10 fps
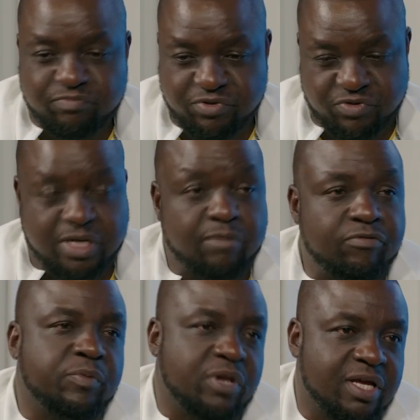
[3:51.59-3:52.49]
straight up
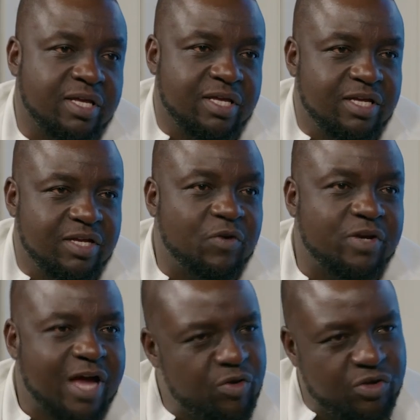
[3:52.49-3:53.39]
formula on
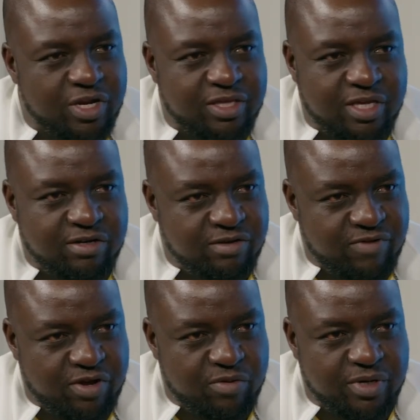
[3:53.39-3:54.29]
how you create that
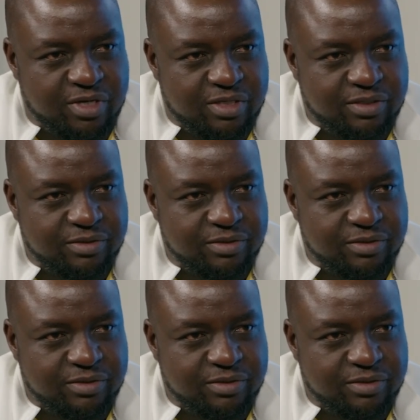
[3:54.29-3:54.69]
environment.